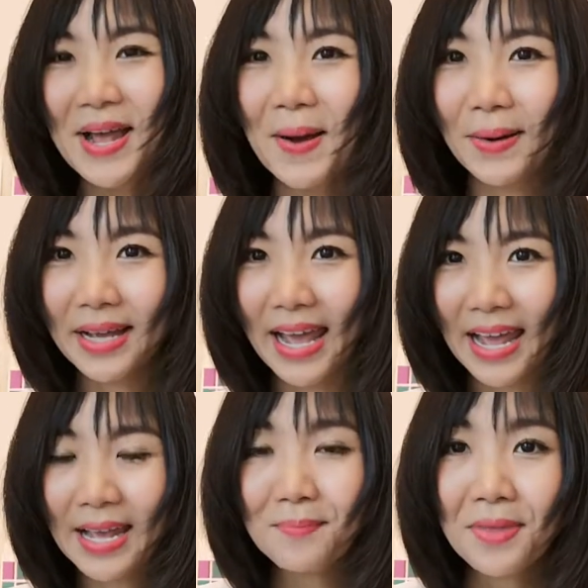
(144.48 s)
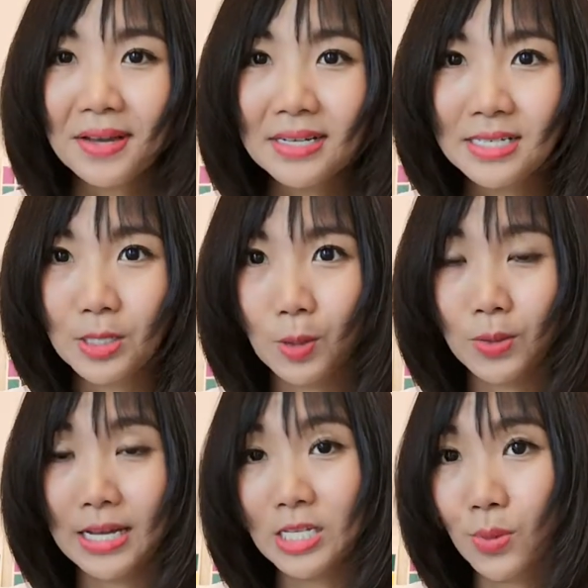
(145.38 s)
Okay, so
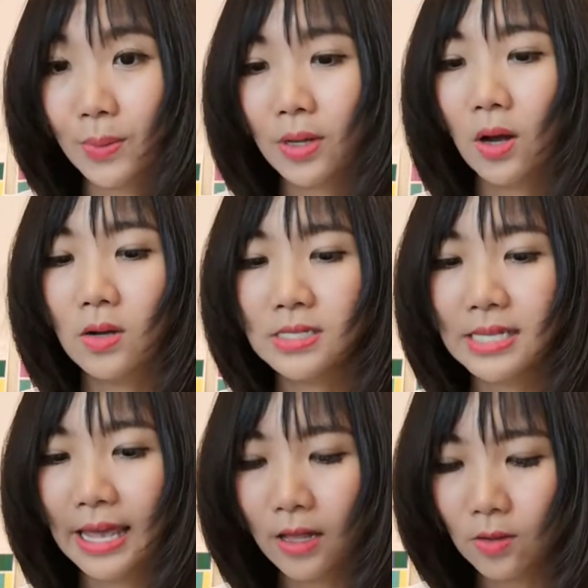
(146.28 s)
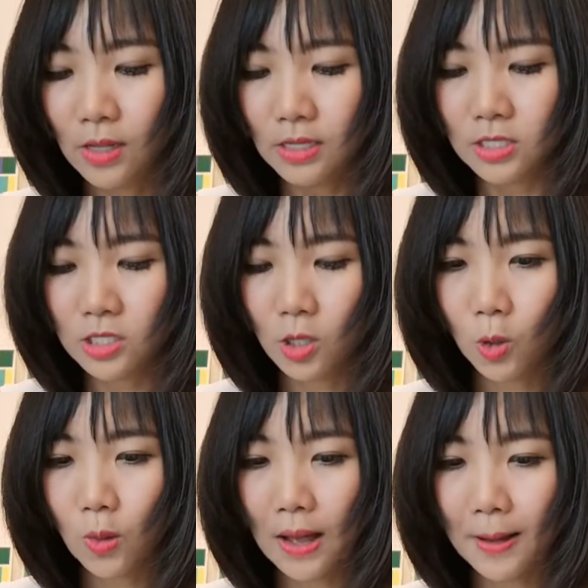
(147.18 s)
that's what we call scale.
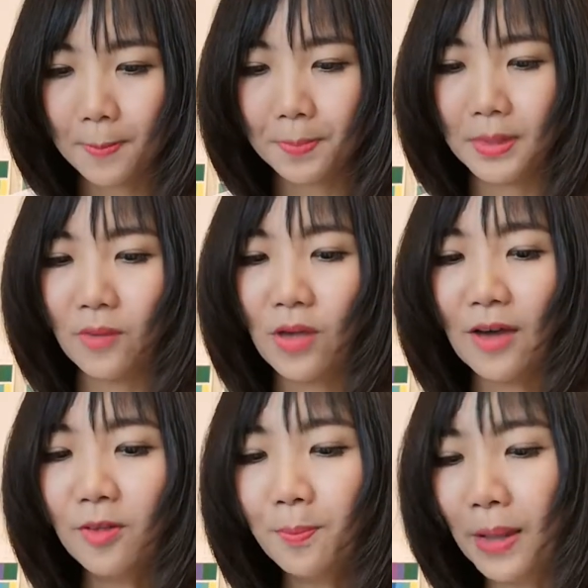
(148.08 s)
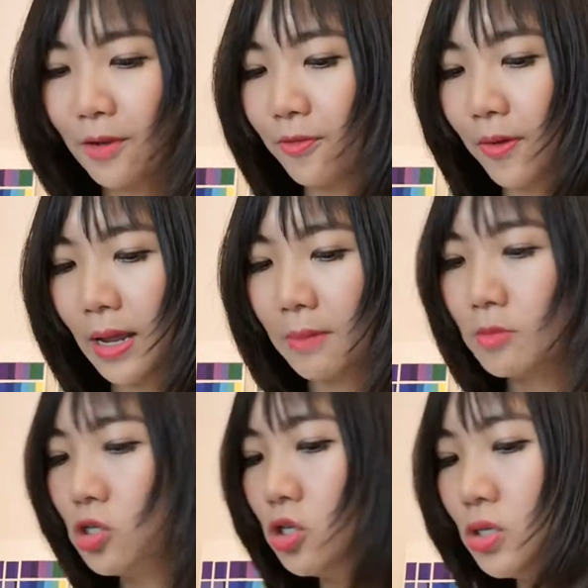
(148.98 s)
So if you have a big frame,
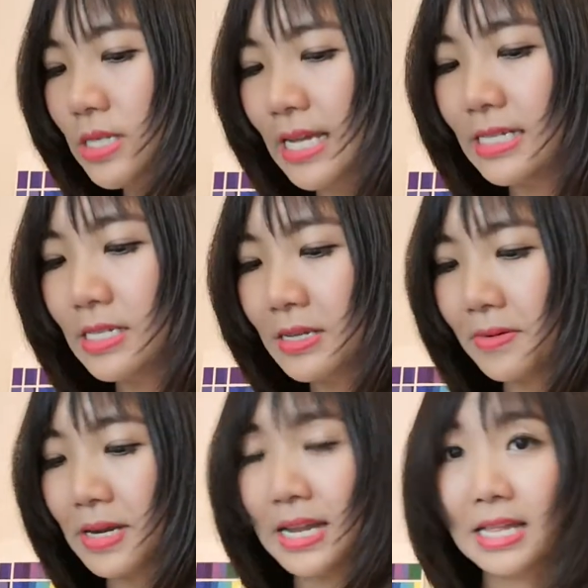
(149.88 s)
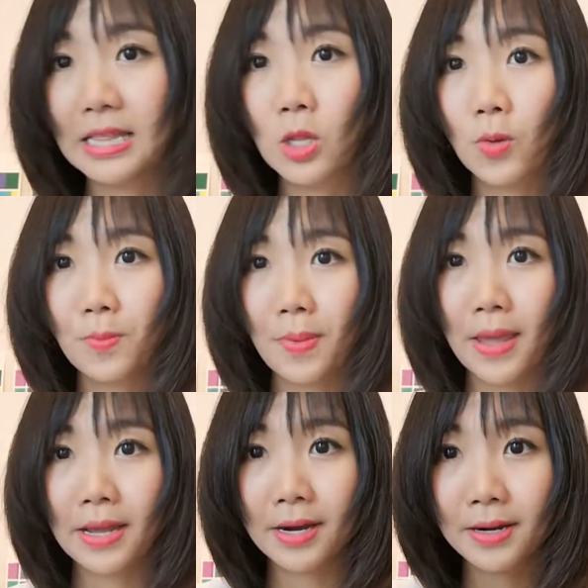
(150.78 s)
choose accessory that look
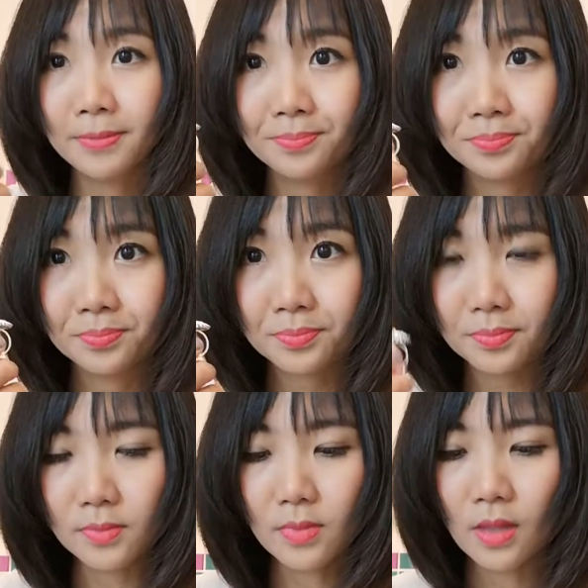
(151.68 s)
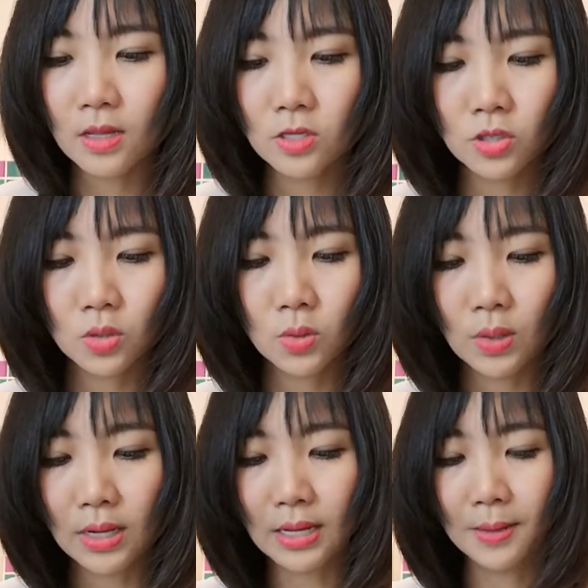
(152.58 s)
bigger. So
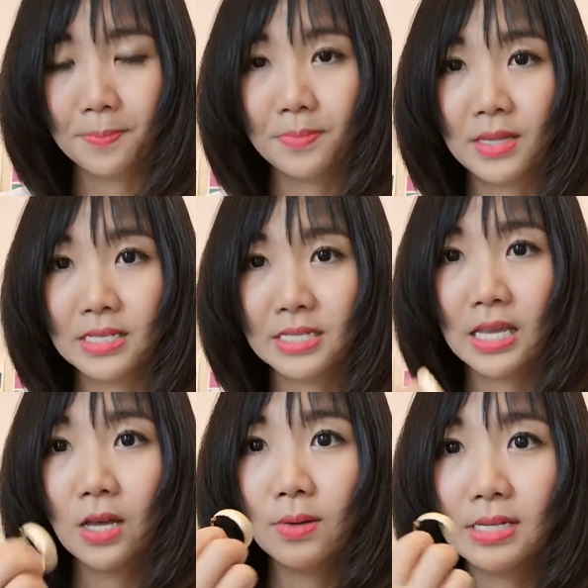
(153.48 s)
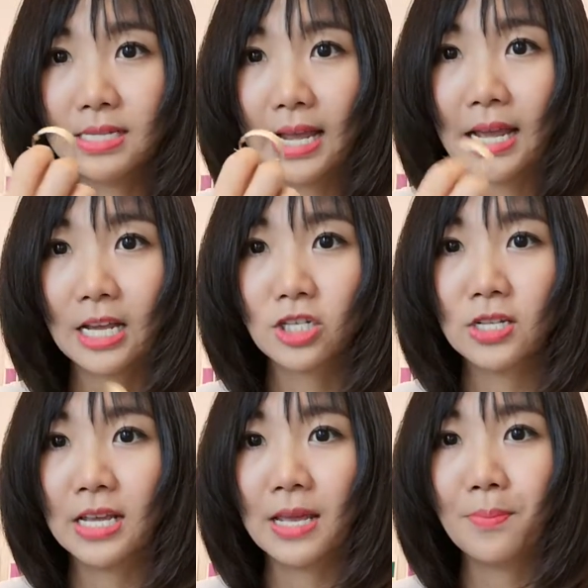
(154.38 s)
the scale is like
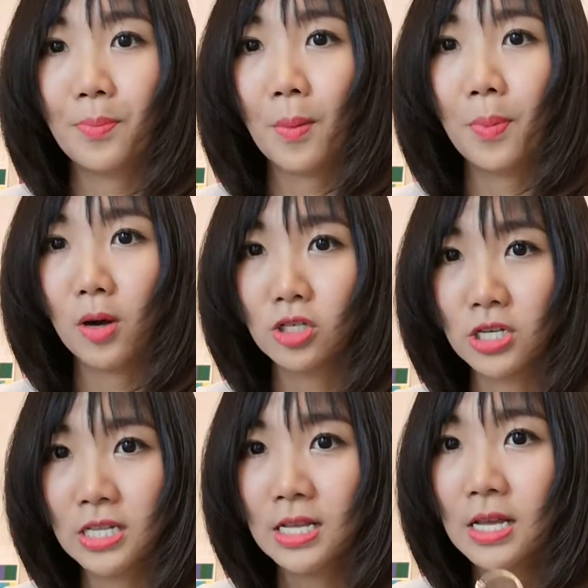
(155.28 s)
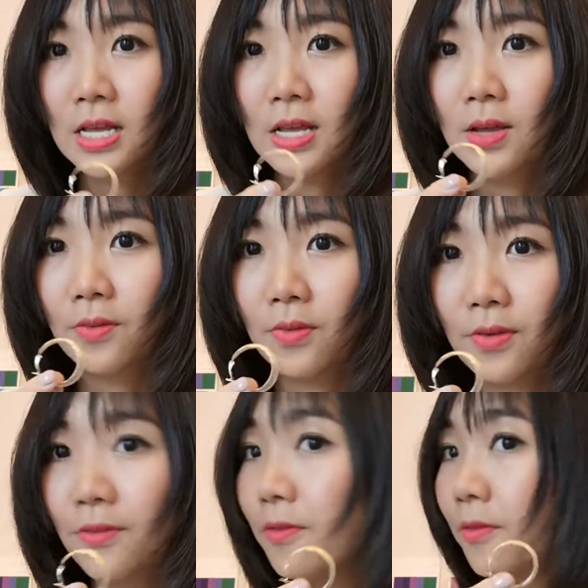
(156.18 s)
actually in proportion
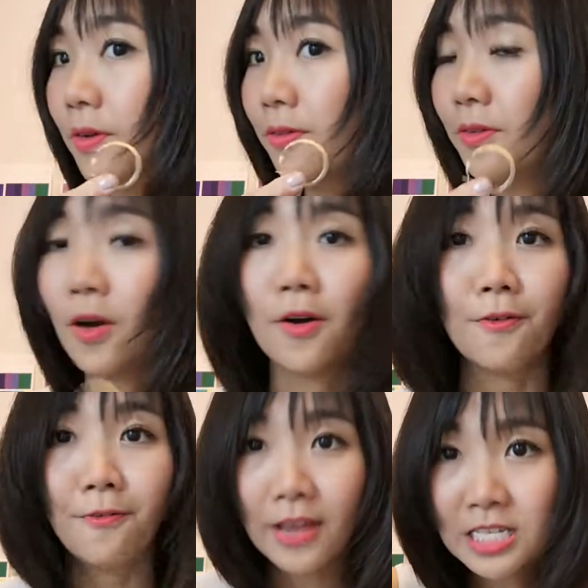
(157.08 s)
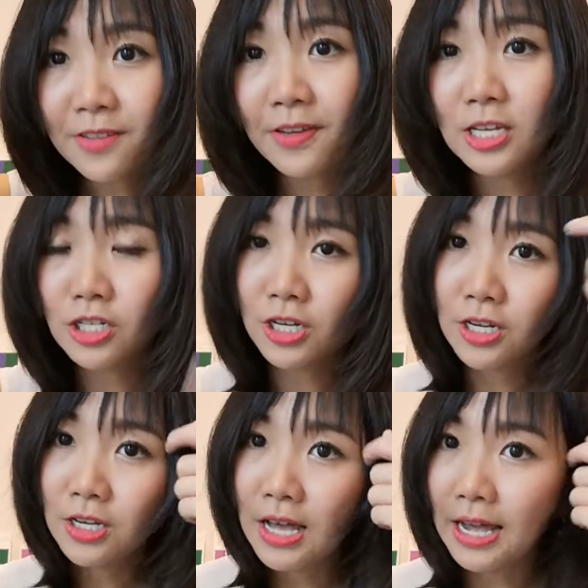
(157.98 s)
with your face
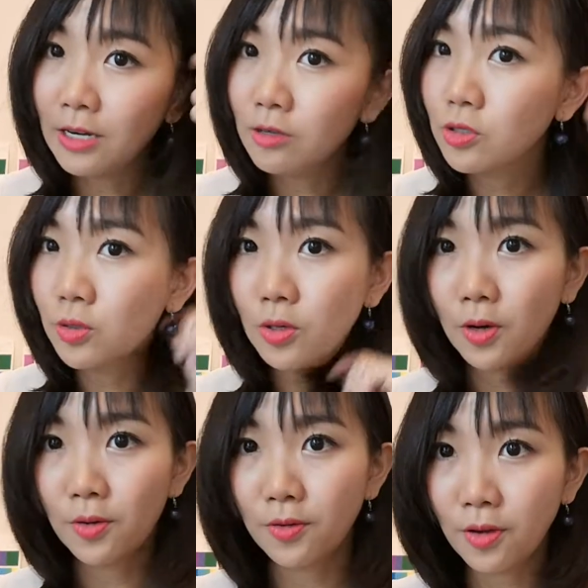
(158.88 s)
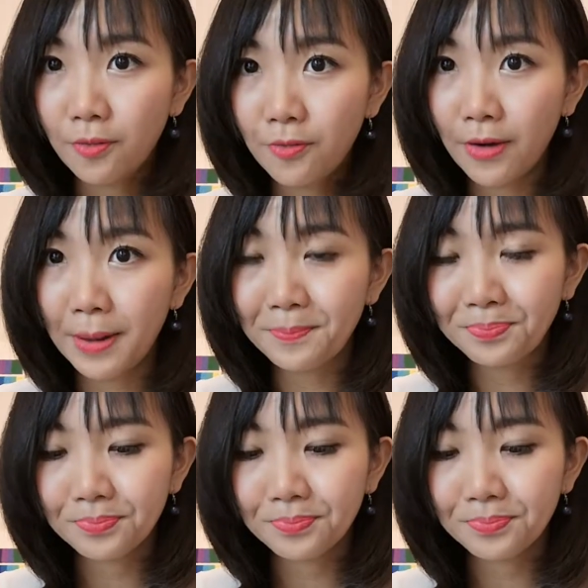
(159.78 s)
feature and also your frame.